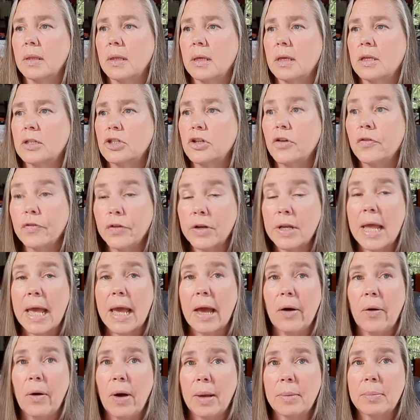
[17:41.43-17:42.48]
So for
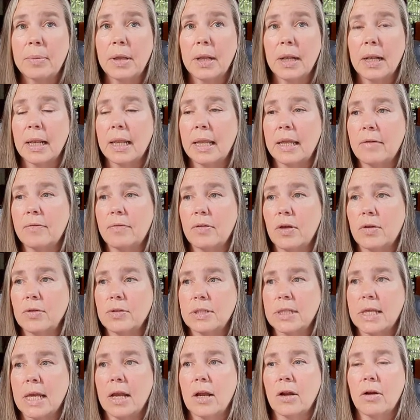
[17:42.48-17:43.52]
now, I'm going to leave those
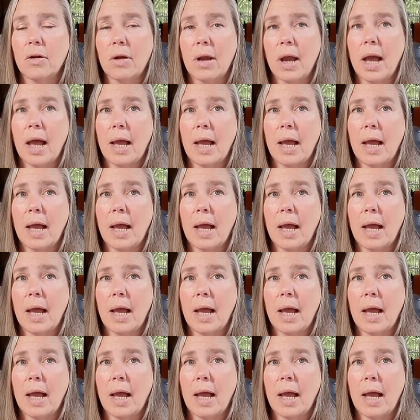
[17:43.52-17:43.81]
there.